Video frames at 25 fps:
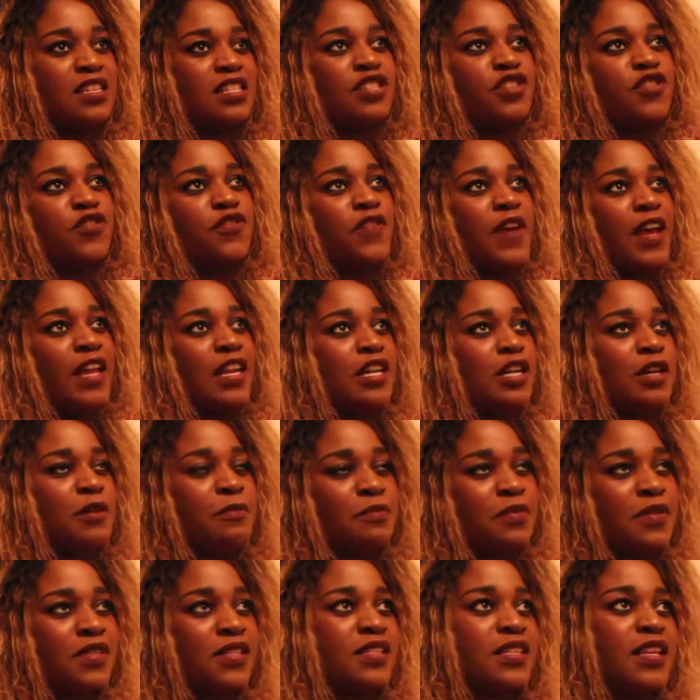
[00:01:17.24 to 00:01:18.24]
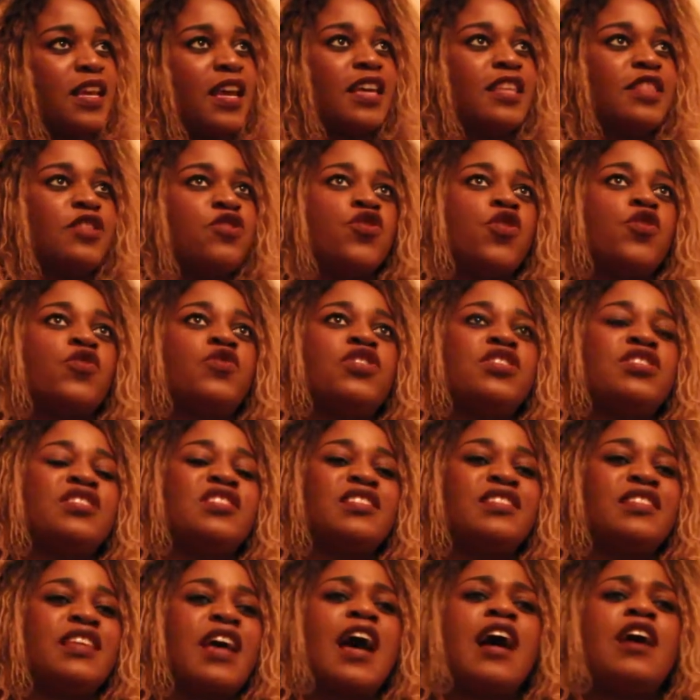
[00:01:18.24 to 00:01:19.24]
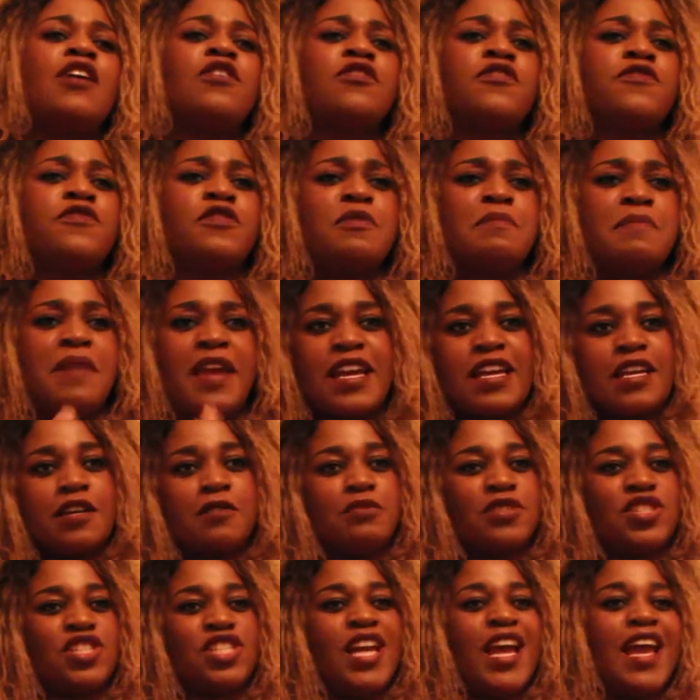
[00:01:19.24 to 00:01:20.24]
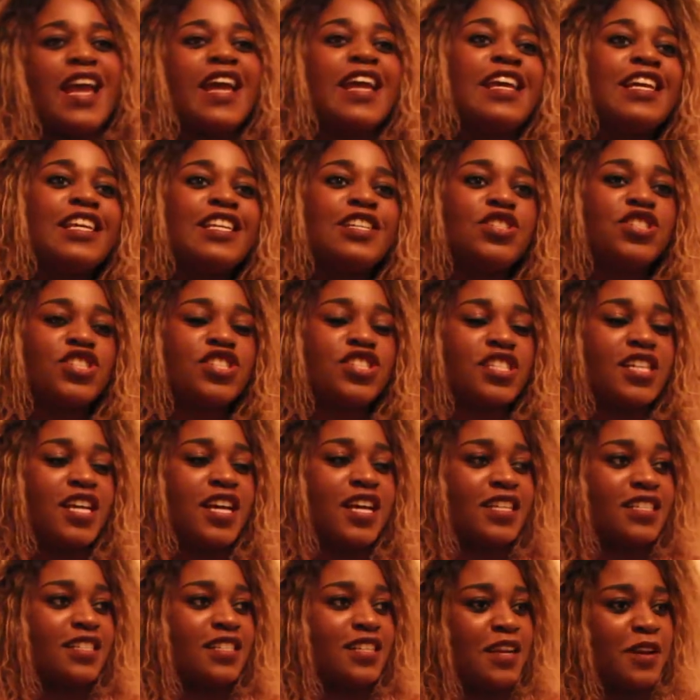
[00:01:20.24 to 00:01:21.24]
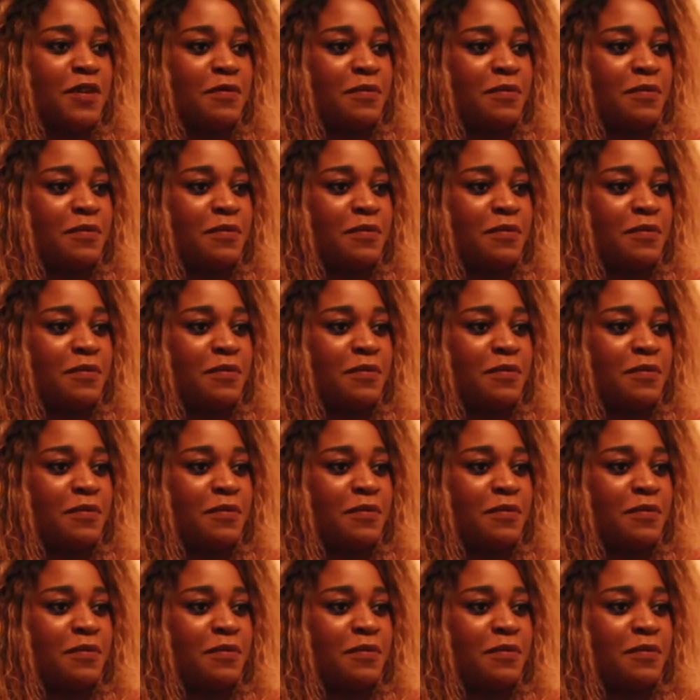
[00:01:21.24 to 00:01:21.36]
it develops, you know, the style of the makeup changed, and